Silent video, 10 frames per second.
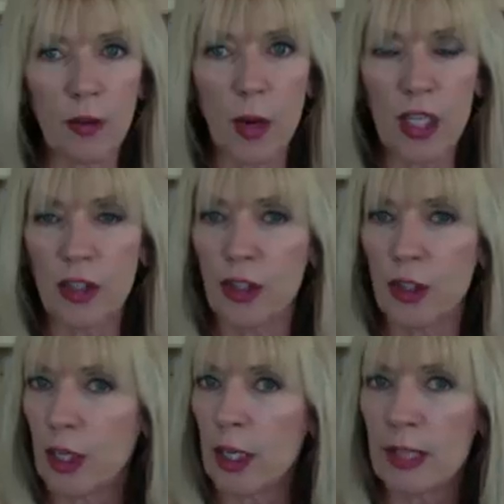questions. They're
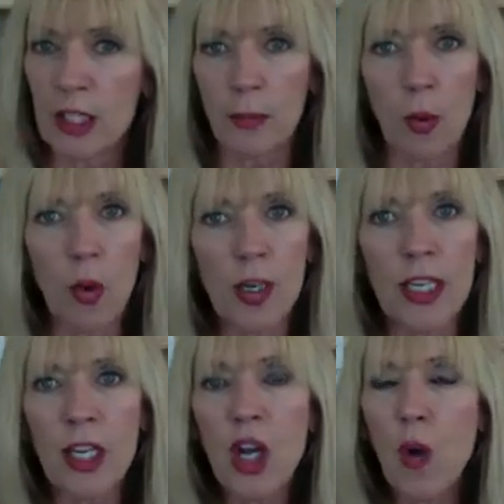going to be
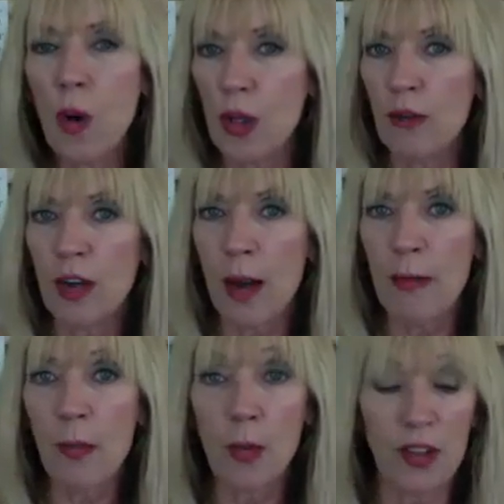supporting what you've come
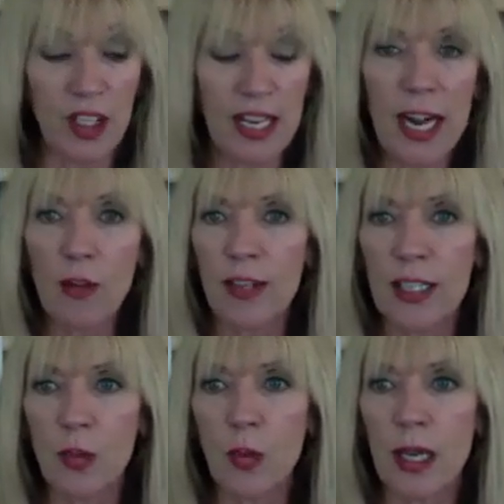up with today or
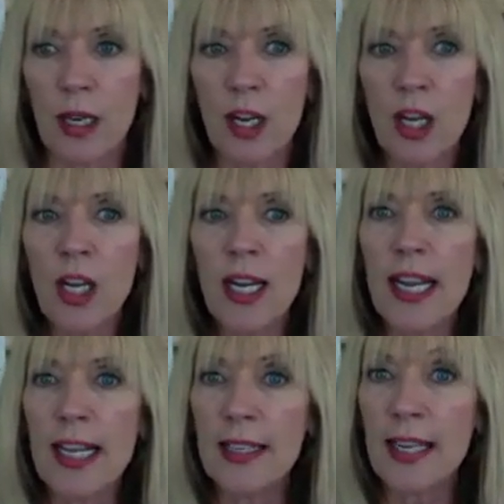this week,
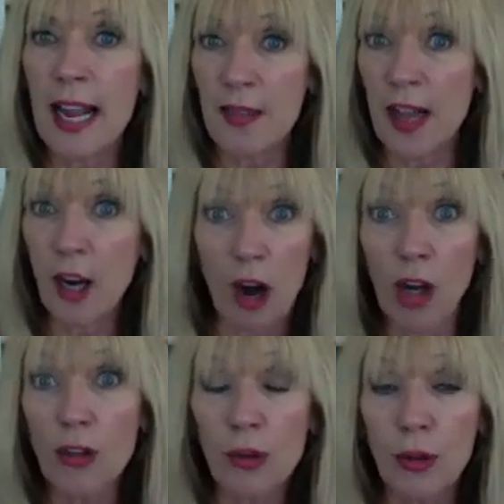and they are
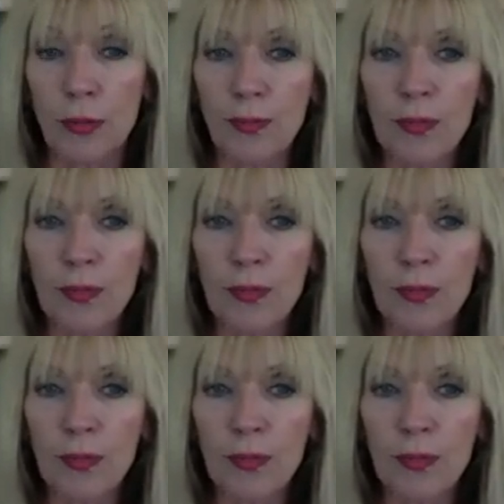all true.